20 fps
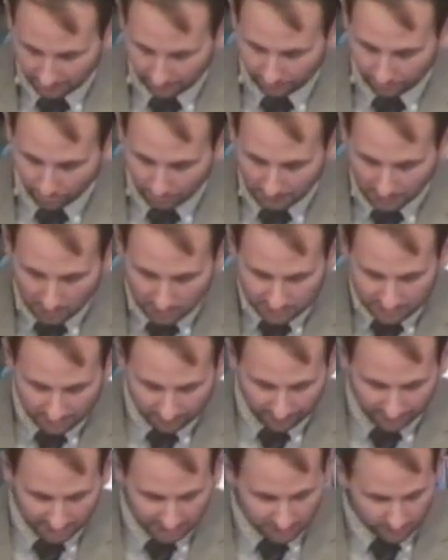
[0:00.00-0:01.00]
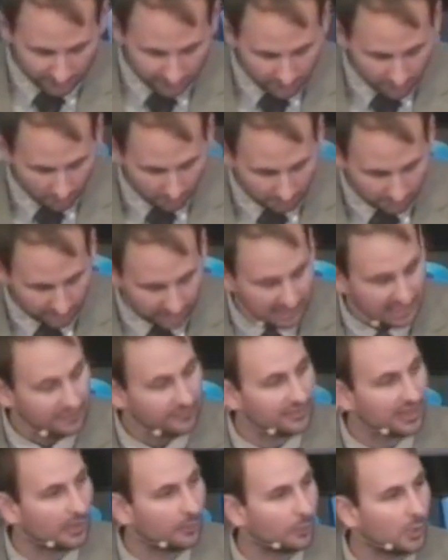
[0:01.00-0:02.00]
For most of us, we don't
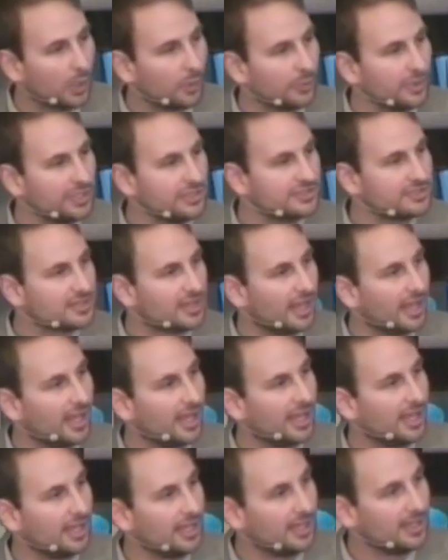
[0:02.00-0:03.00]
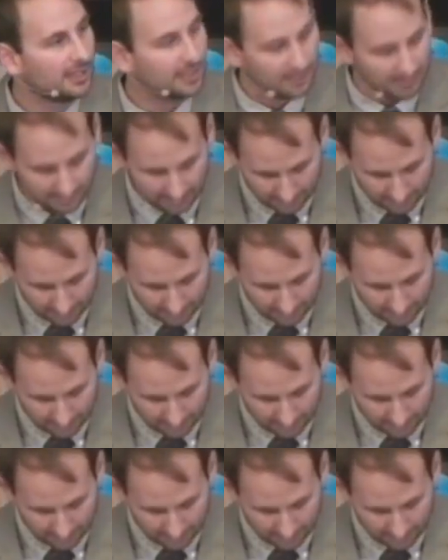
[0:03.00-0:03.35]
believe that what we say